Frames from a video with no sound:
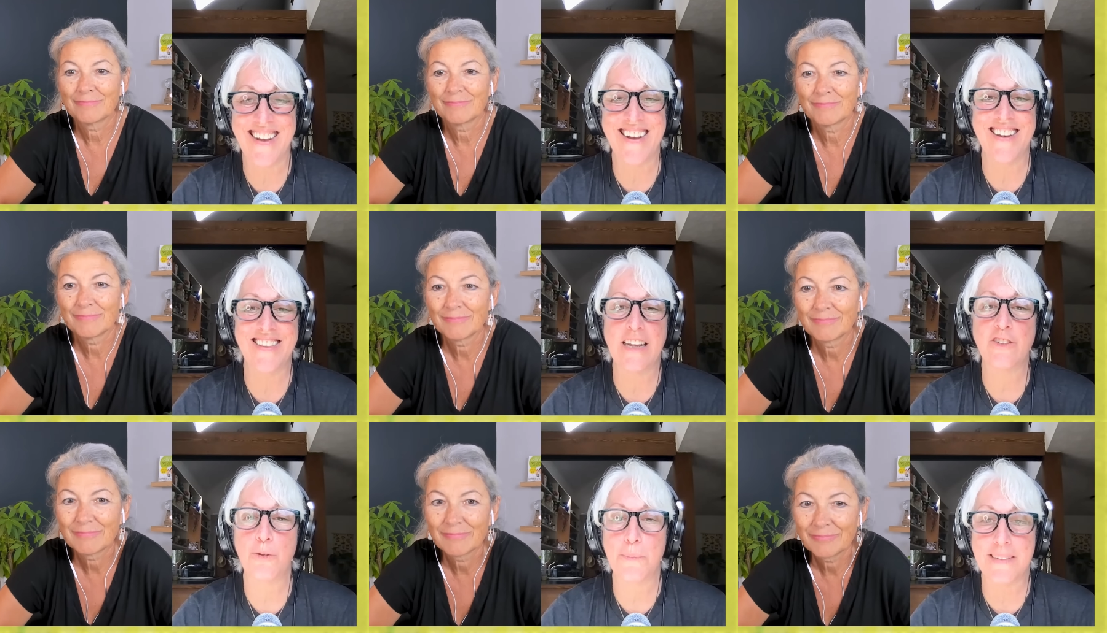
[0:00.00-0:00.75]
Speaker 1: Uh,
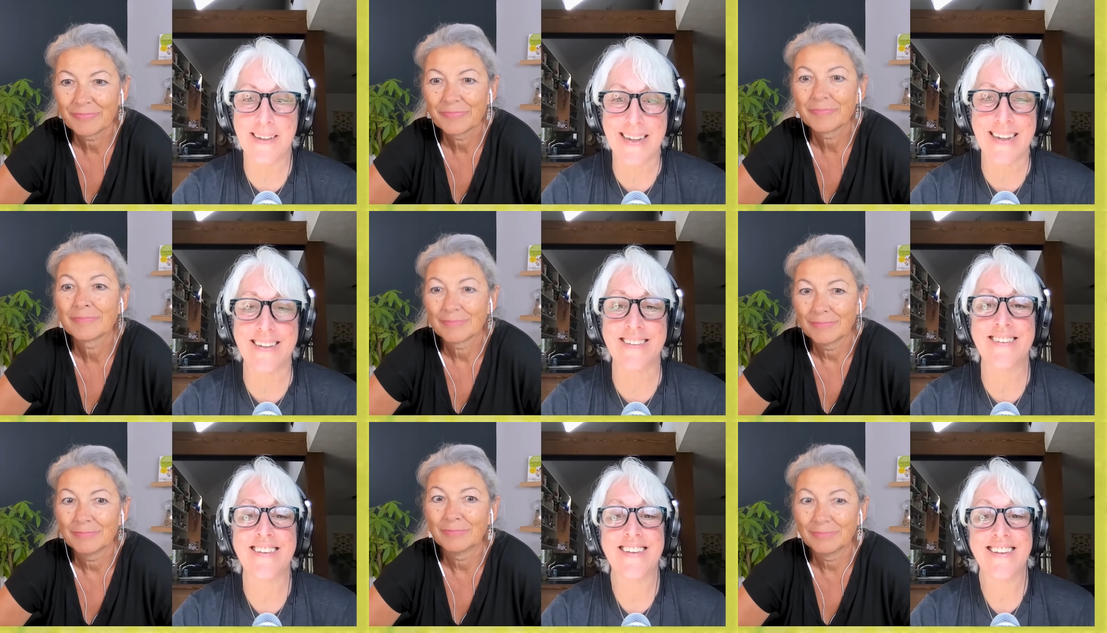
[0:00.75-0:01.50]
they should be
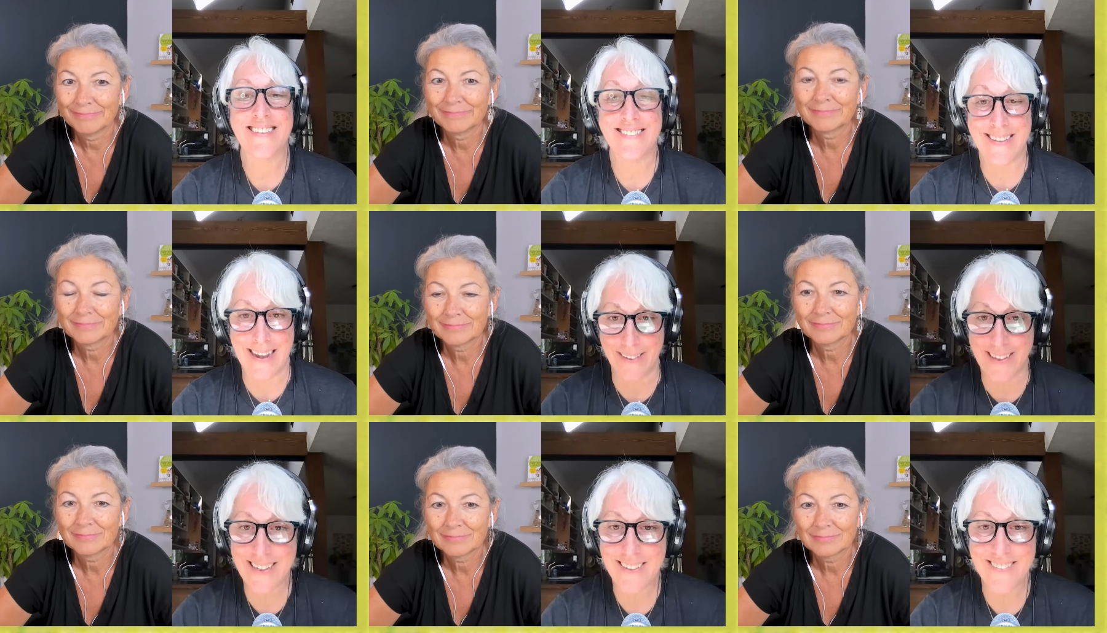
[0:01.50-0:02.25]
taken
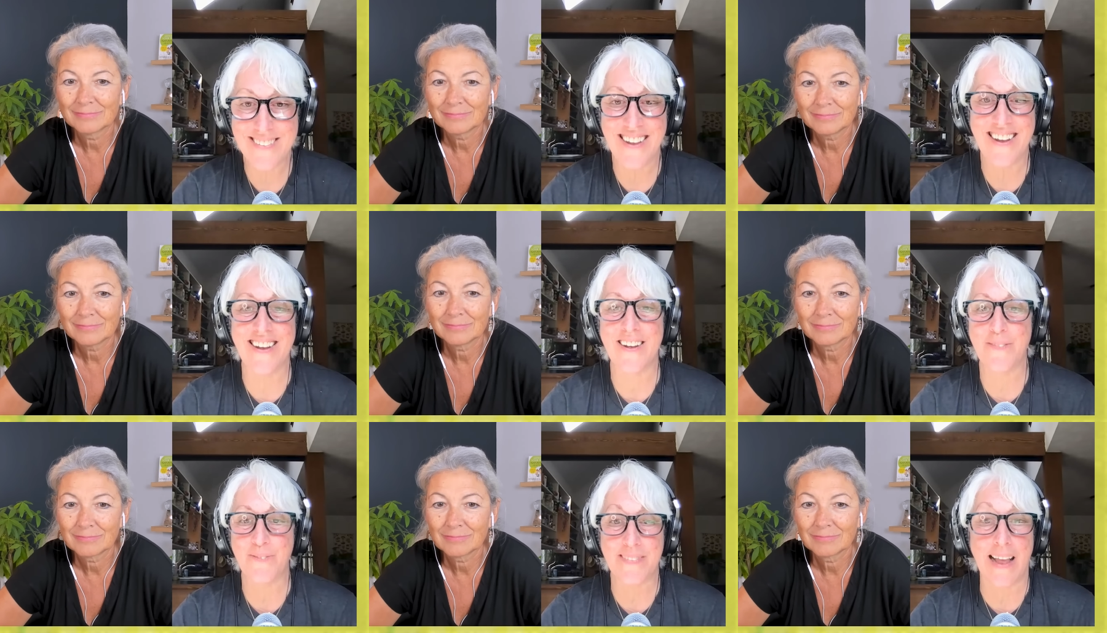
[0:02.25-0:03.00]
daily
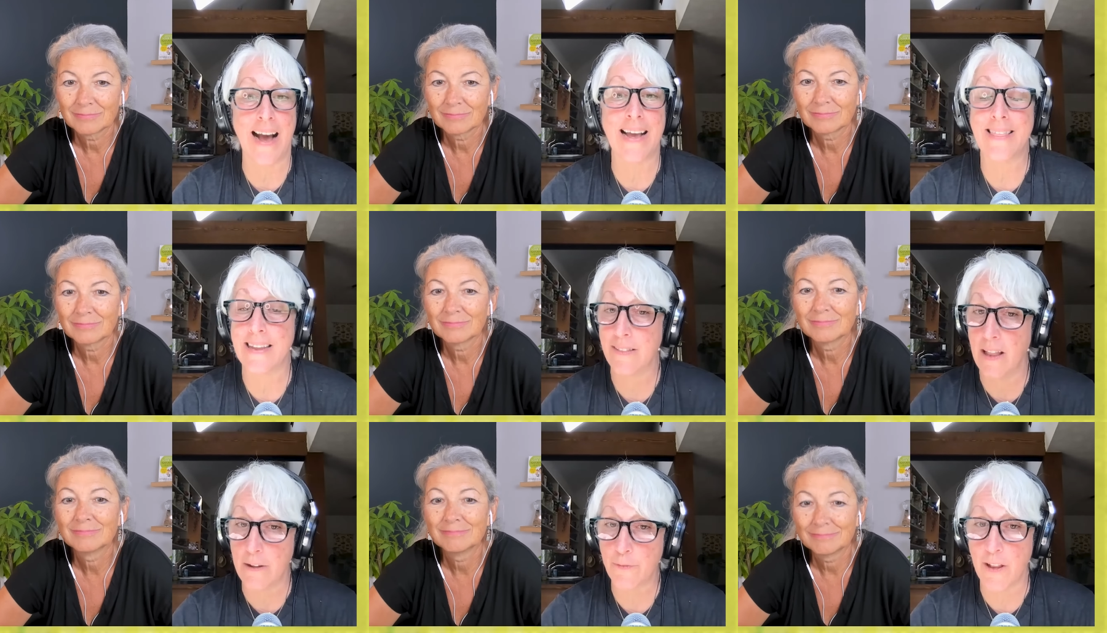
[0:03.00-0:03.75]
um, I
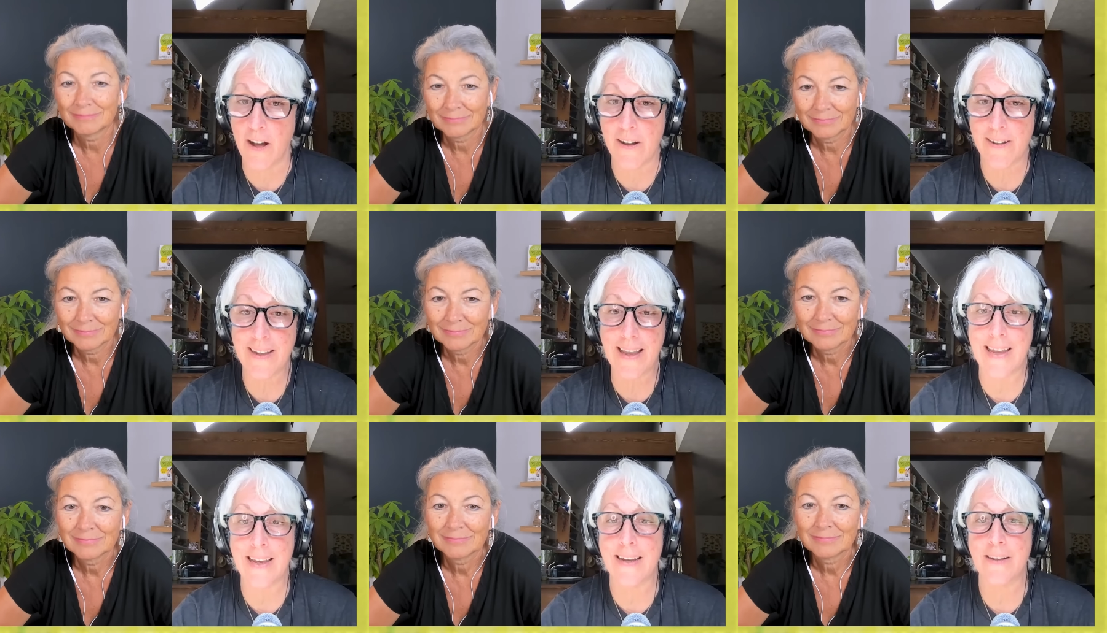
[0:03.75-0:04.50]
think
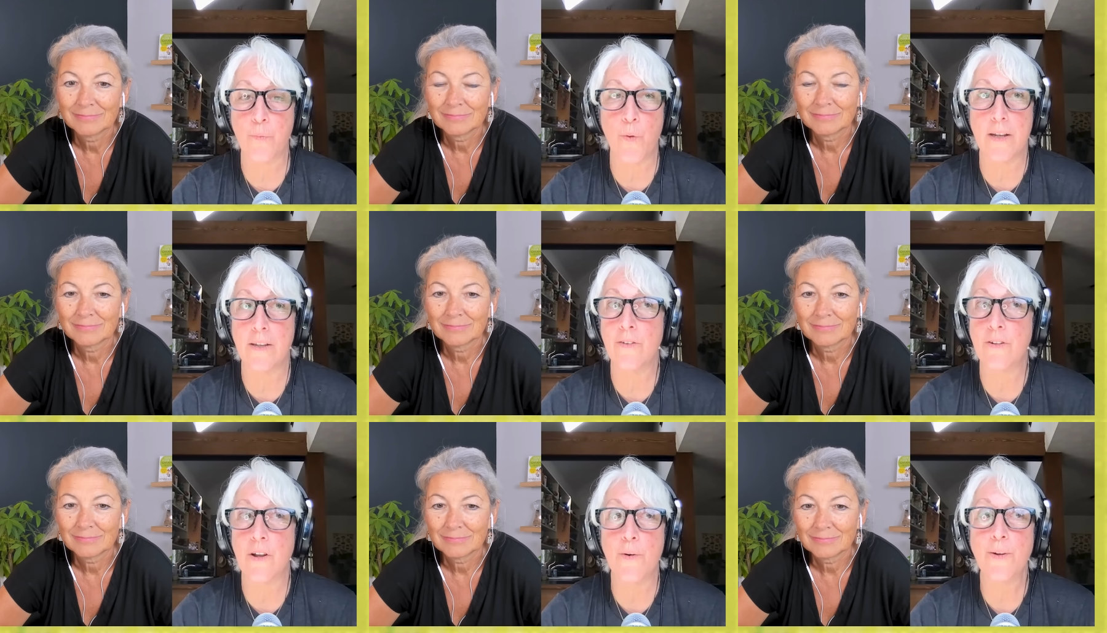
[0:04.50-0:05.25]
lifelong. And what
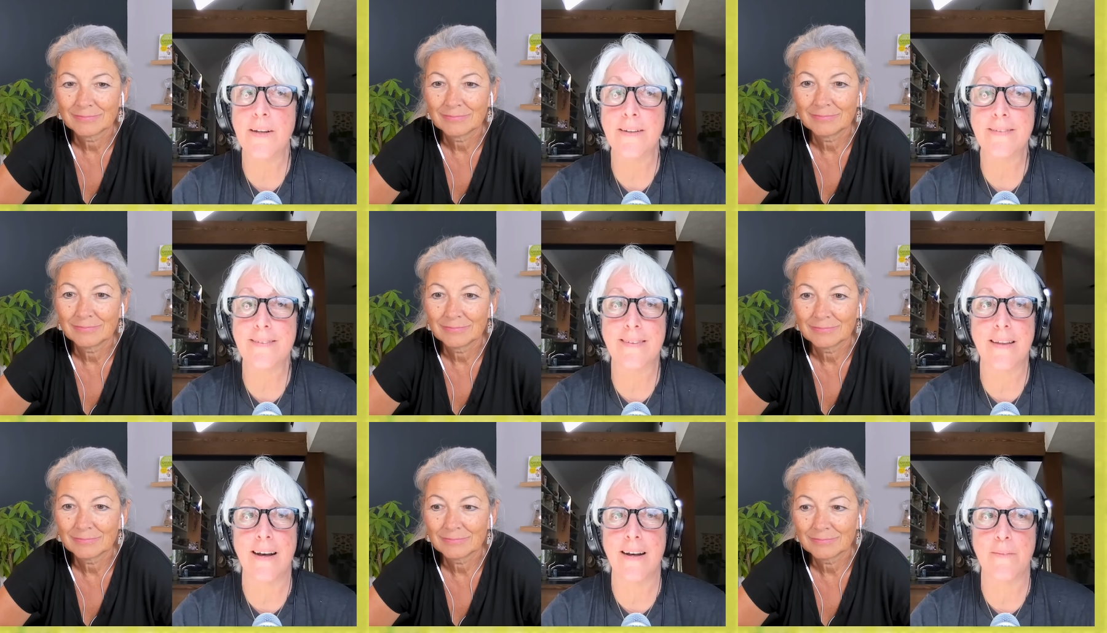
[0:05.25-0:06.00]
you'll
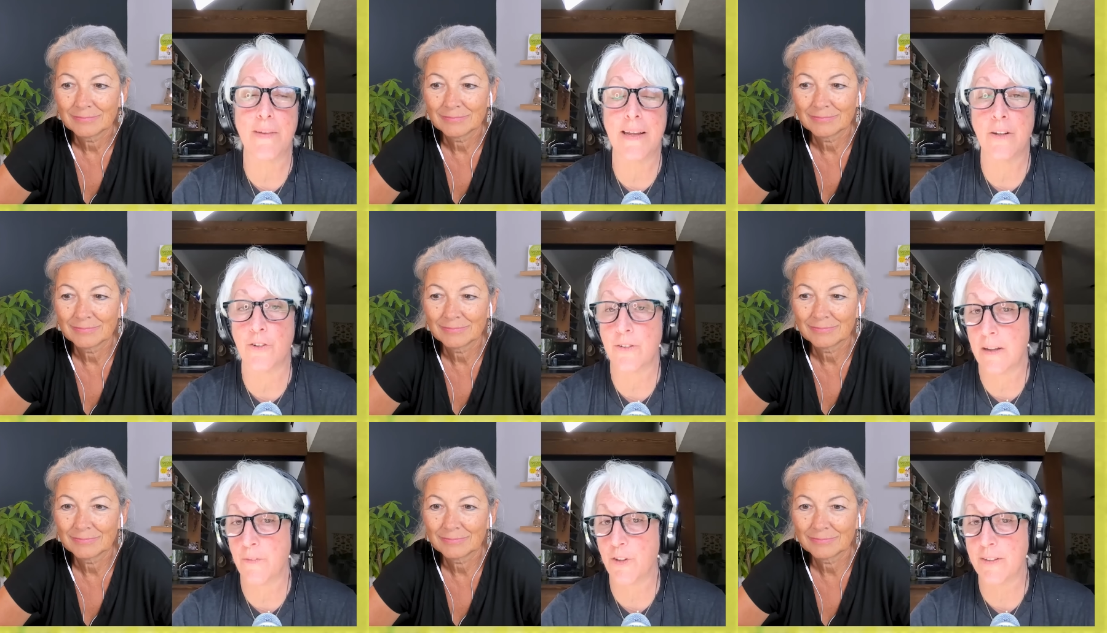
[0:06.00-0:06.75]
notice um, in
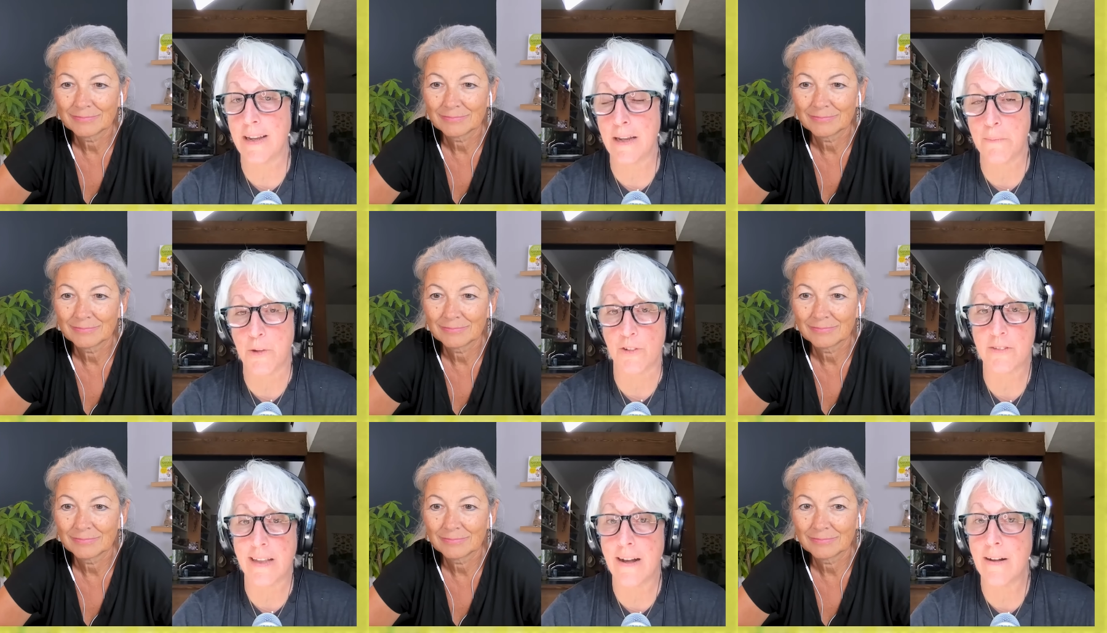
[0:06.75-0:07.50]
your if you're taking them
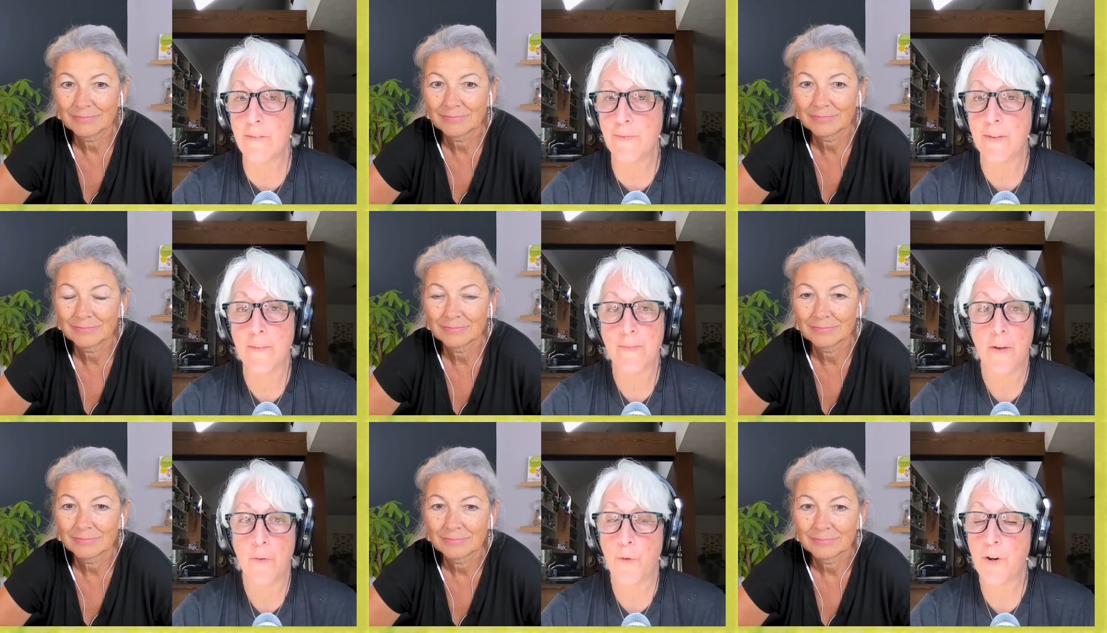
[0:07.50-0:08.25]
yourself
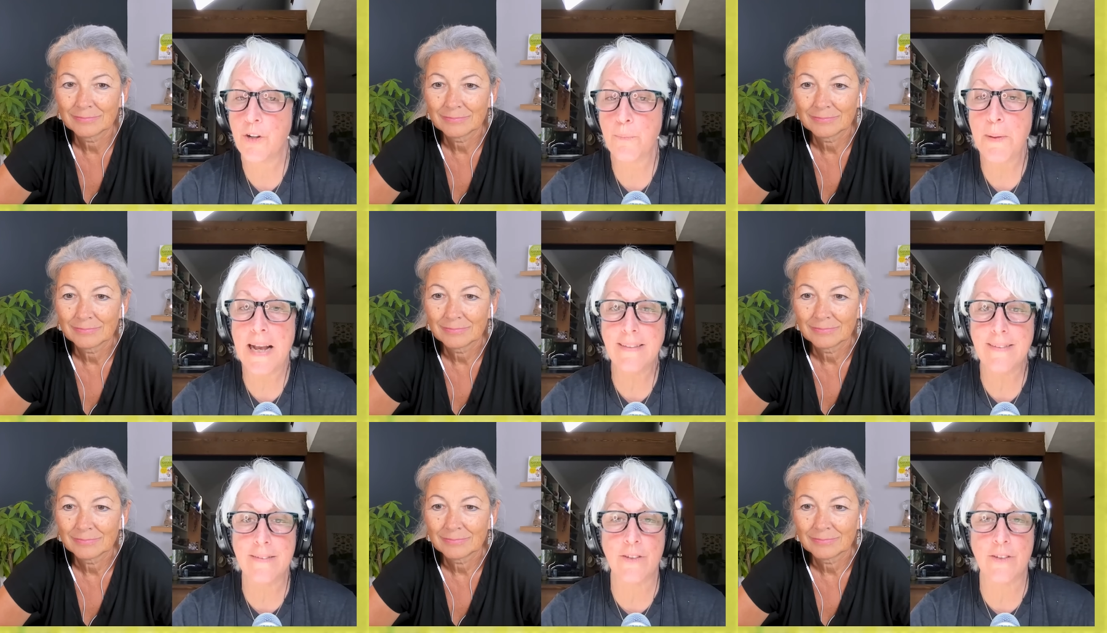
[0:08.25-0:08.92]
or in your pets